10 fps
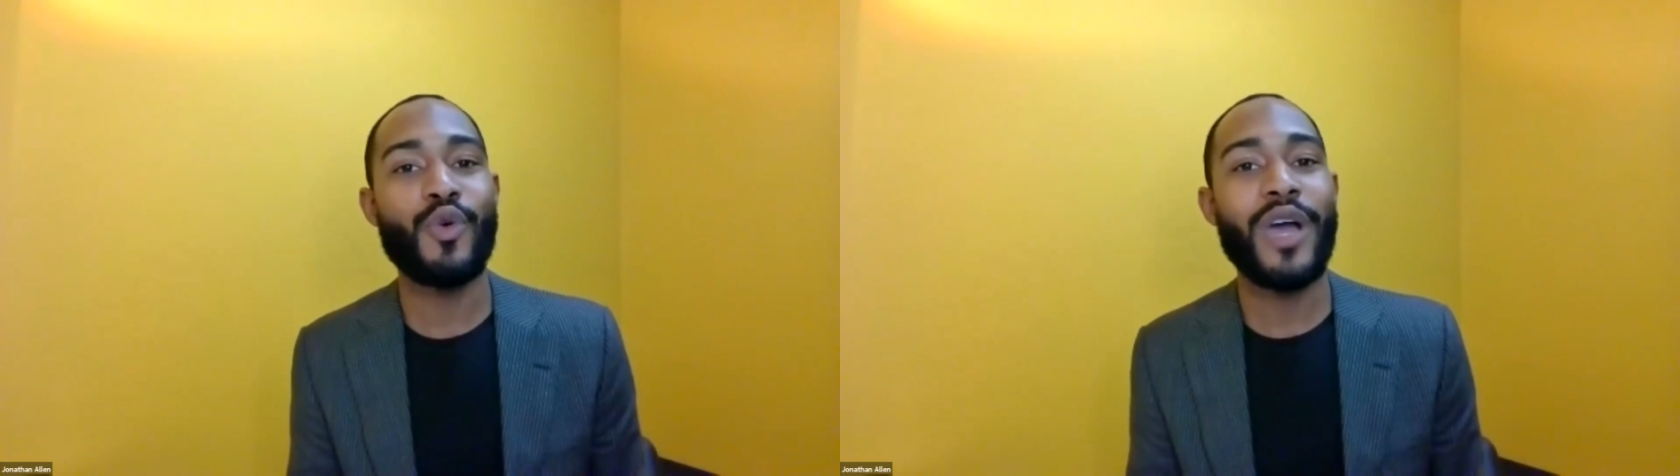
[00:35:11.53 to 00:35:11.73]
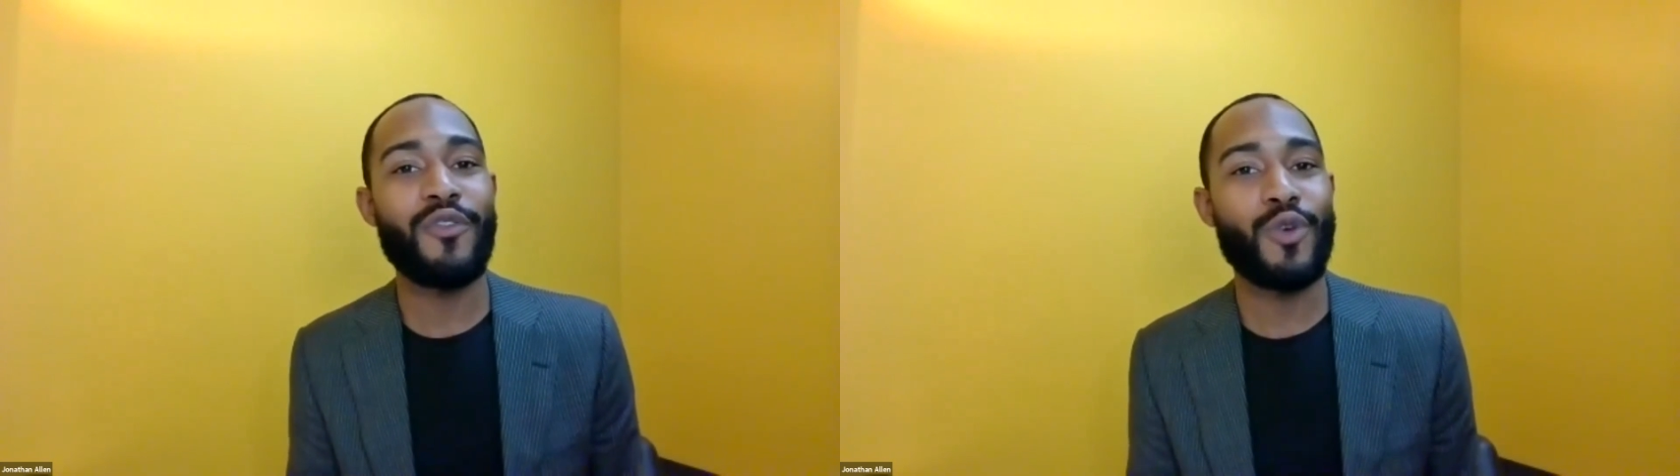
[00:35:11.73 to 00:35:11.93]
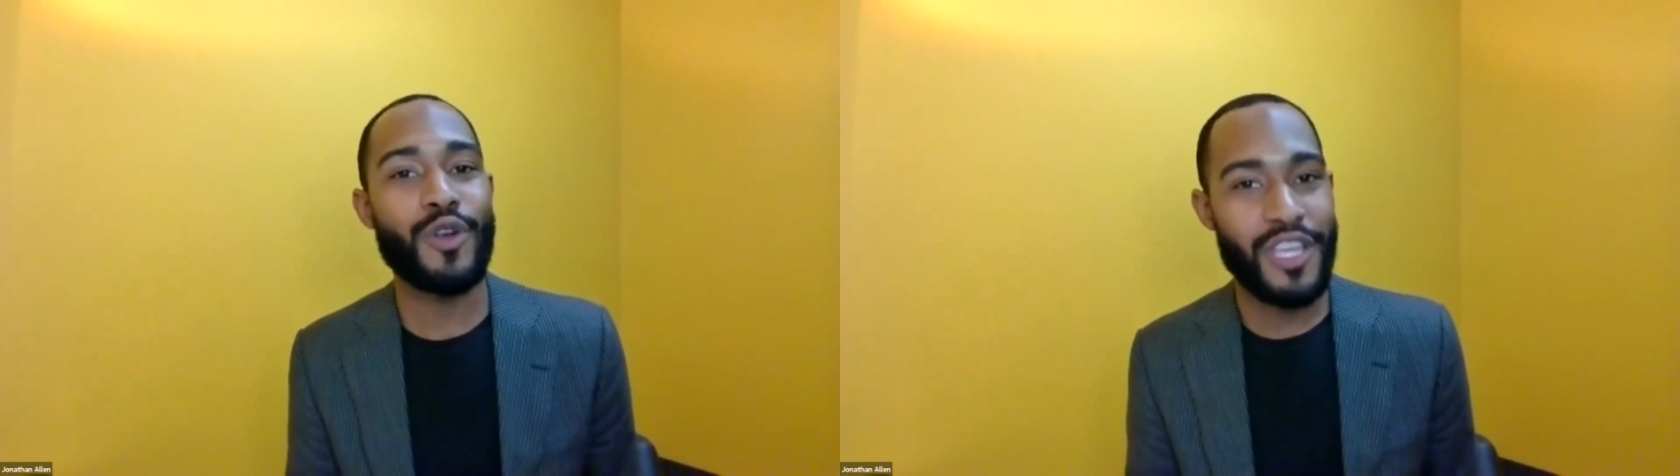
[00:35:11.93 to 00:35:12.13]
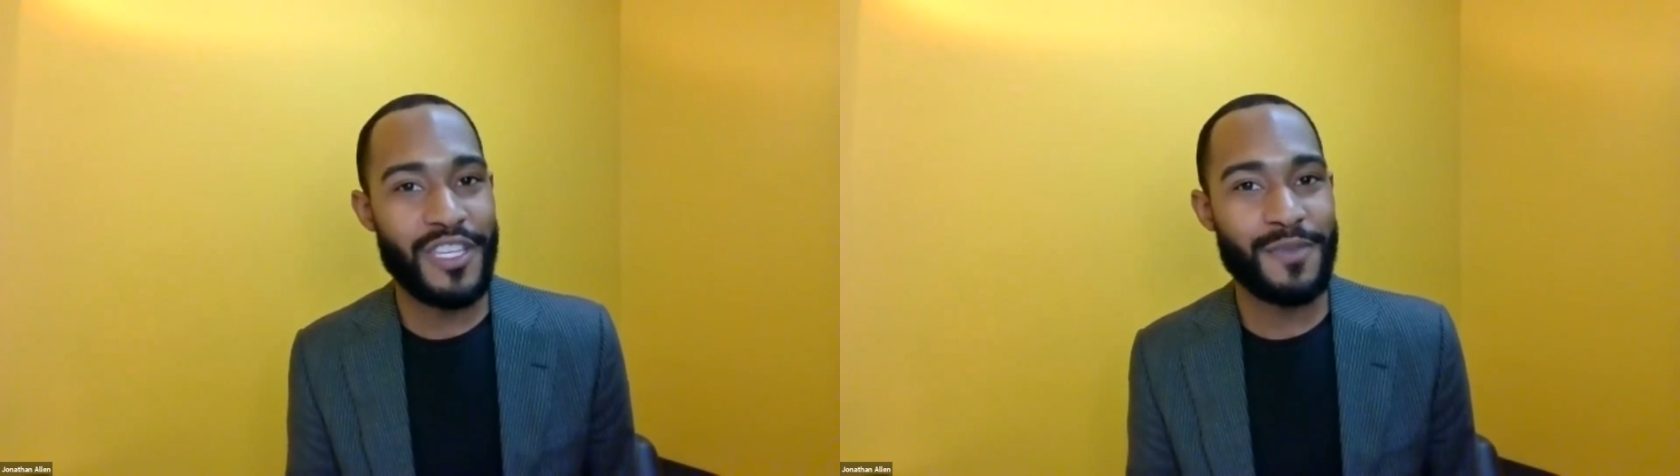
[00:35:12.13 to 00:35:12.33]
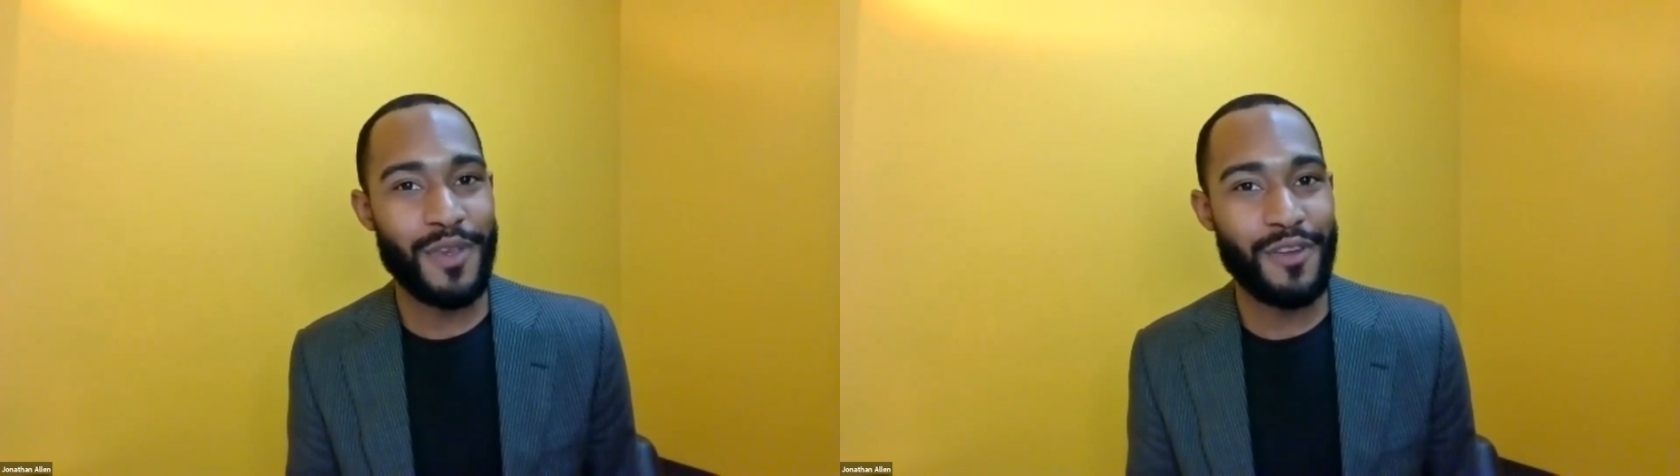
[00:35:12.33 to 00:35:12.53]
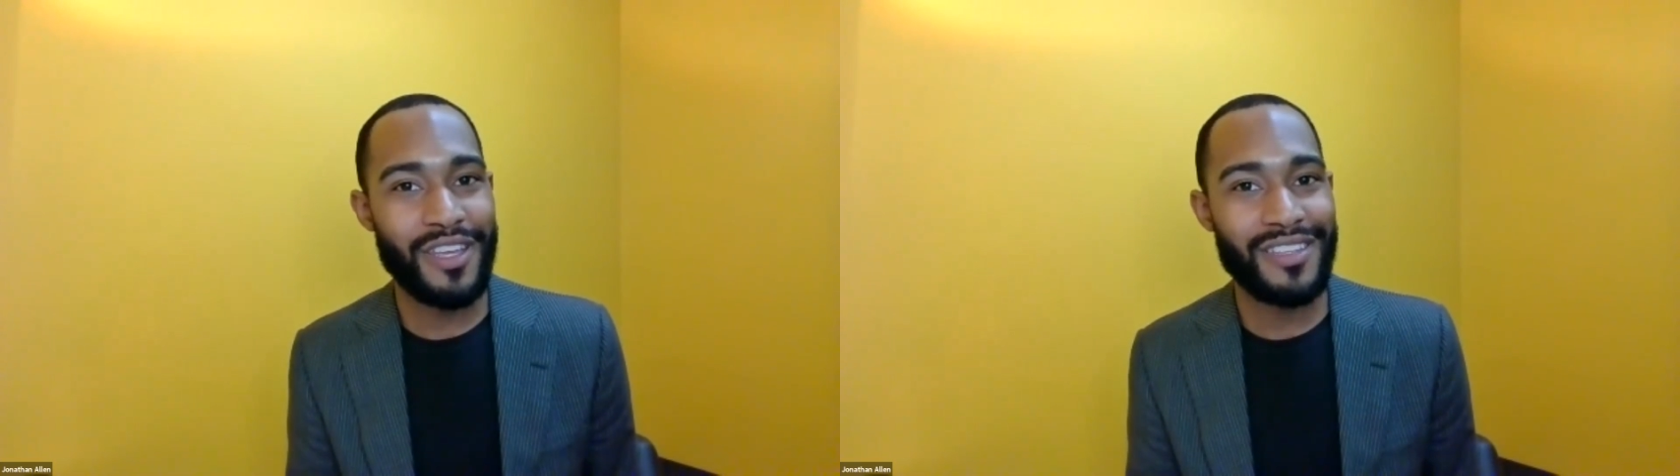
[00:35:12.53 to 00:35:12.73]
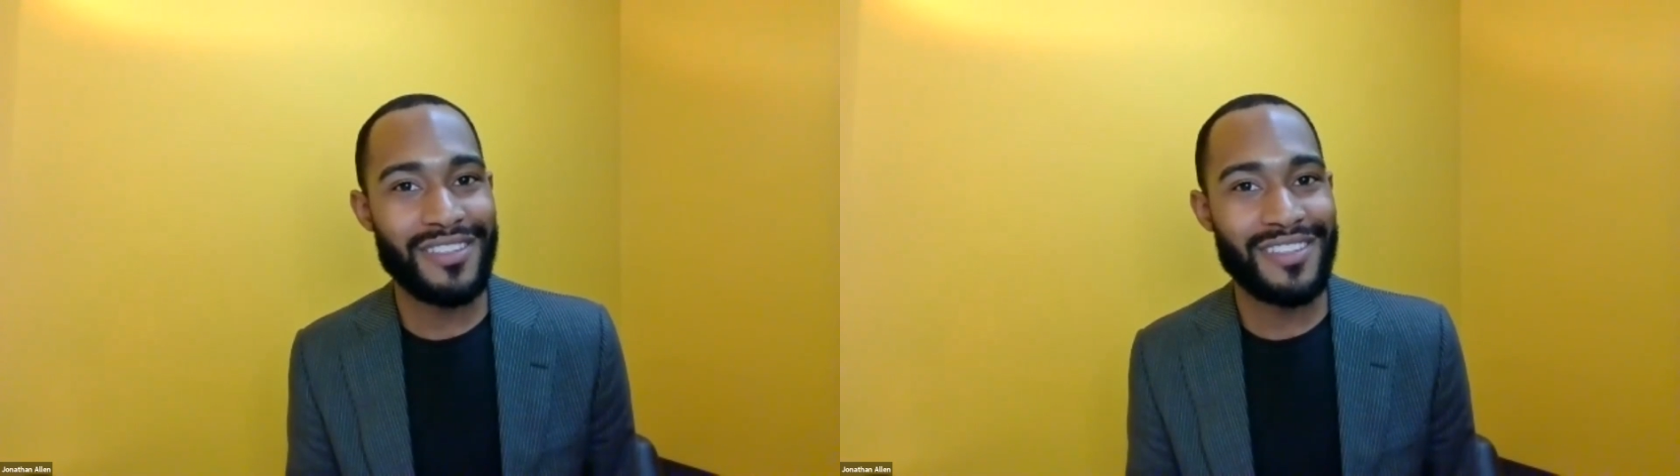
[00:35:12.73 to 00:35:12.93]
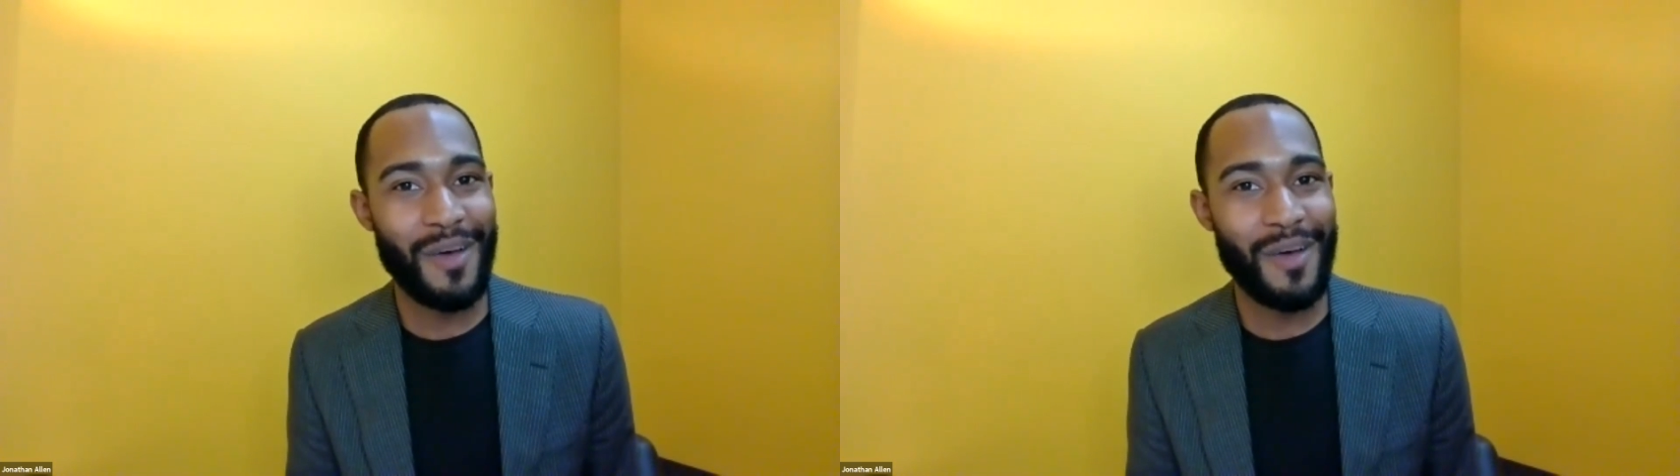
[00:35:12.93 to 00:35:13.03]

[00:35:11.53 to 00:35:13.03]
who have work experience